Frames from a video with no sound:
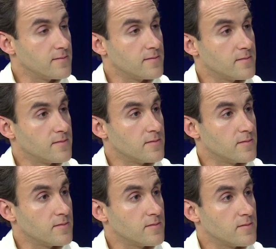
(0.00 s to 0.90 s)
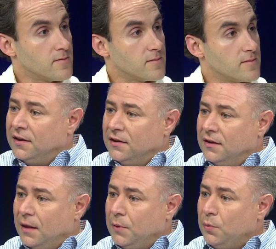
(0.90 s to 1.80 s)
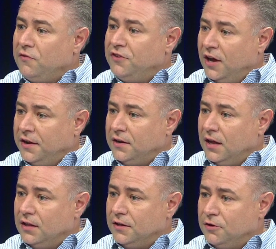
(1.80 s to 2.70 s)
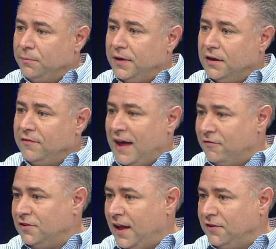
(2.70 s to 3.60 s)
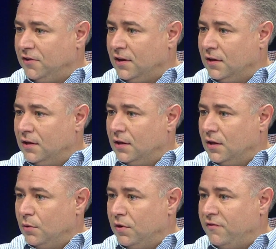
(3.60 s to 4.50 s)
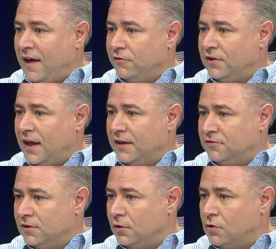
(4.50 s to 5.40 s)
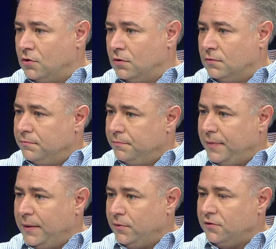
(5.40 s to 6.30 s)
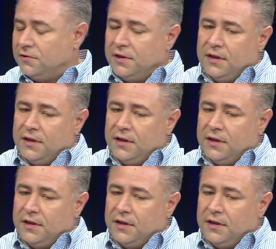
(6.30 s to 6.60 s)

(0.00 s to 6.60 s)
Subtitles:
I would say it's significant. I mean, we've done a little bit of advertising. We've advertised in the local papers.